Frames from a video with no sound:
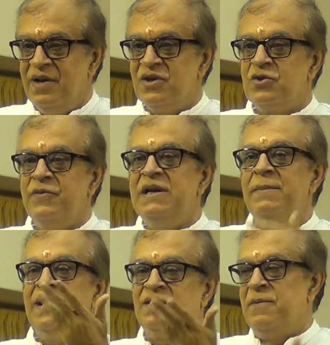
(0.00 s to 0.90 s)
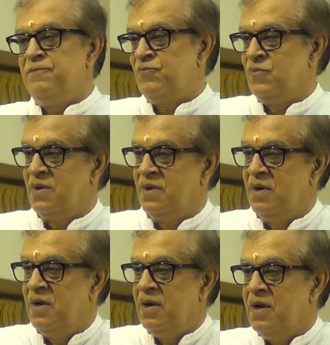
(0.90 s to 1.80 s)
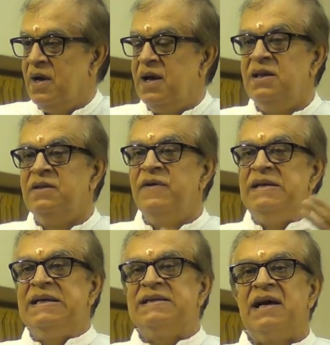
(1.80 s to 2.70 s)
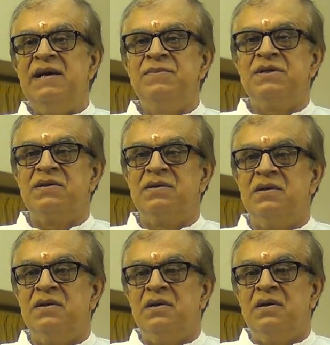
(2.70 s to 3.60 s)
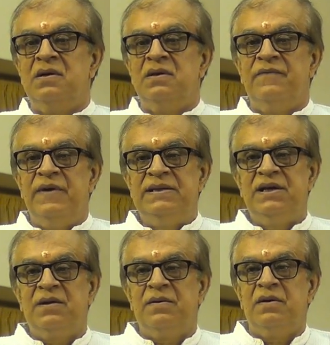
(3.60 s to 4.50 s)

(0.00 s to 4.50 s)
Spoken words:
So we debate them. And in the Vedic times, the Vedic